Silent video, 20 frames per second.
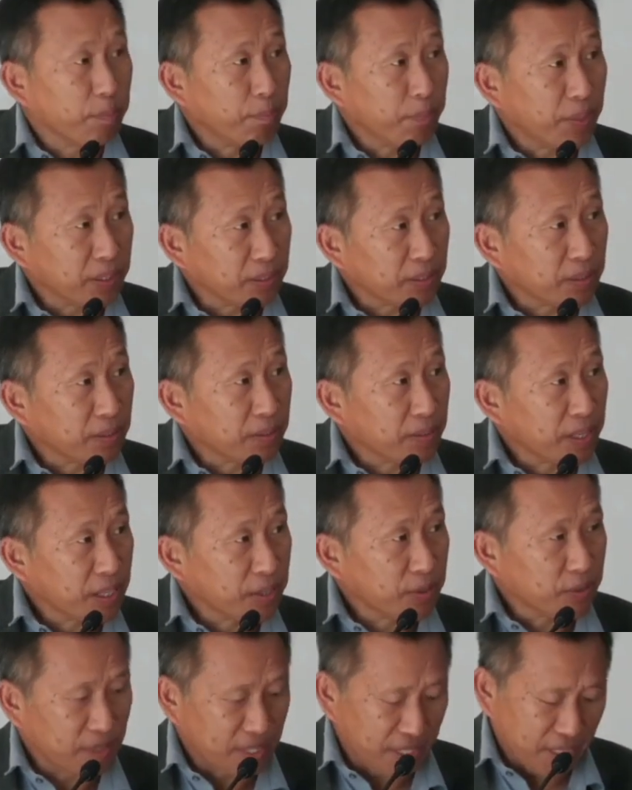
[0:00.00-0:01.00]
but
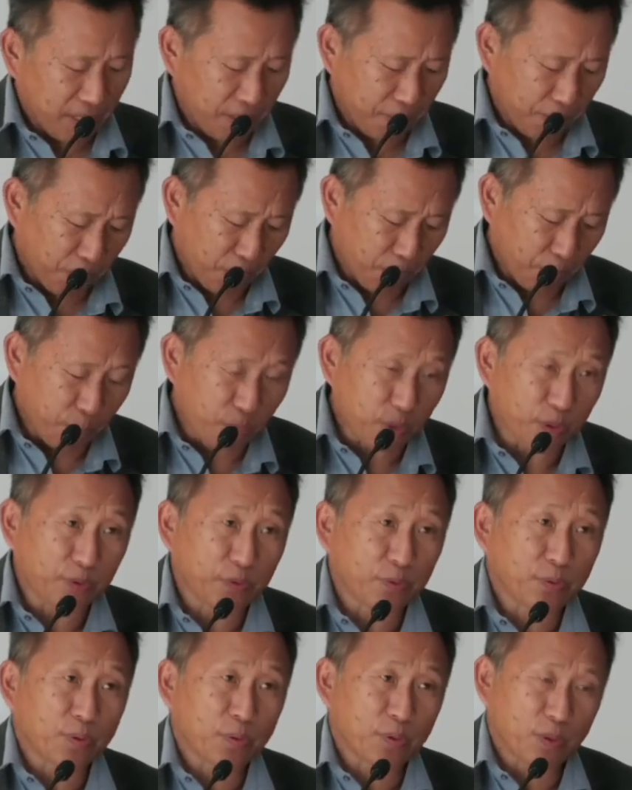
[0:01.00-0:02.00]
gradually
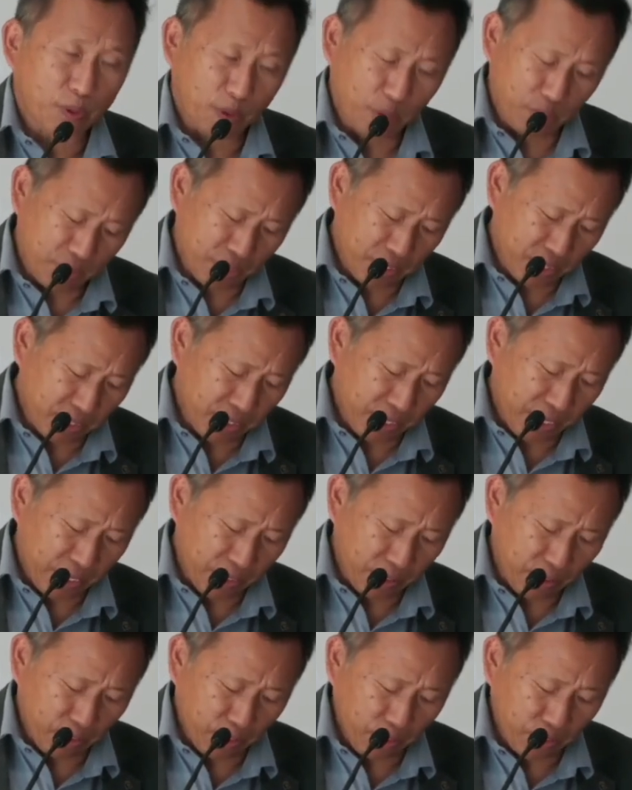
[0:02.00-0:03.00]
move closer
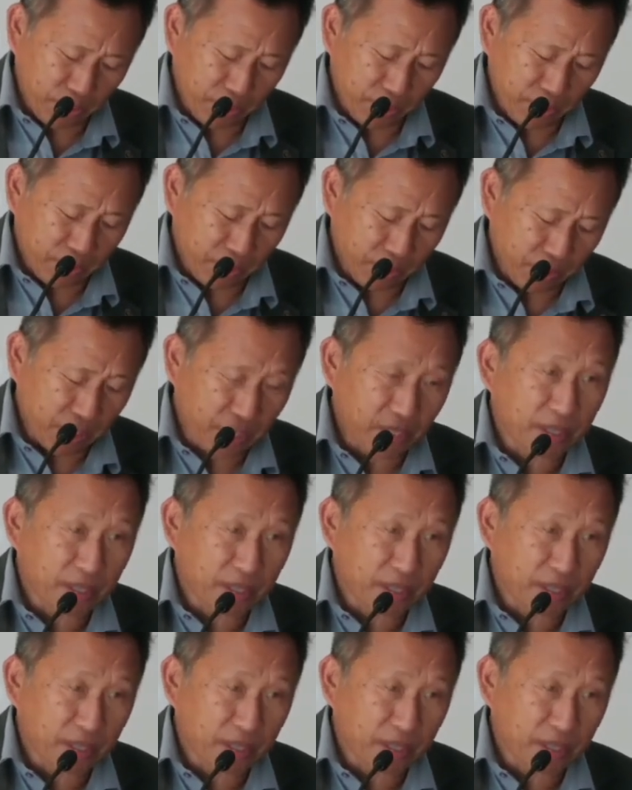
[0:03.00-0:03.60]
and closer